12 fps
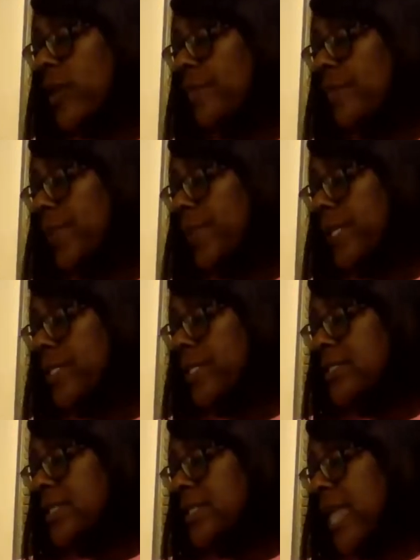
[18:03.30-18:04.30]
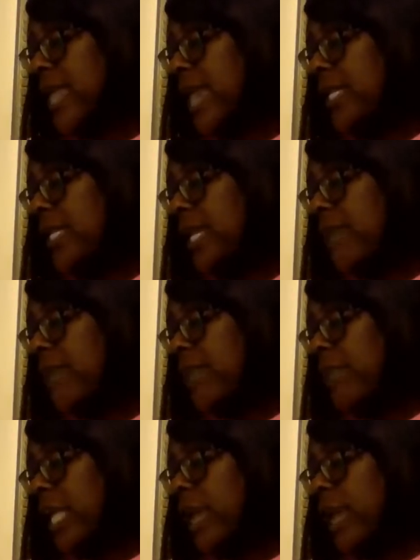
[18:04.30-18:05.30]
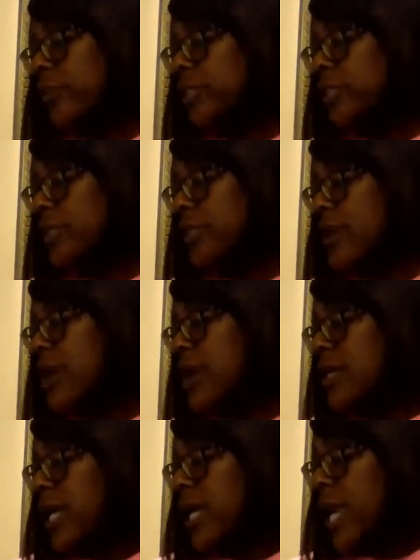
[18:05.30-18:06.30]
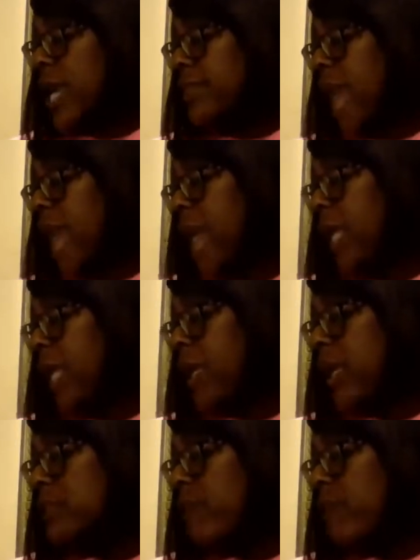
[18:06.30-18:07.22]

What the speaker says: peace, and living energy. And that is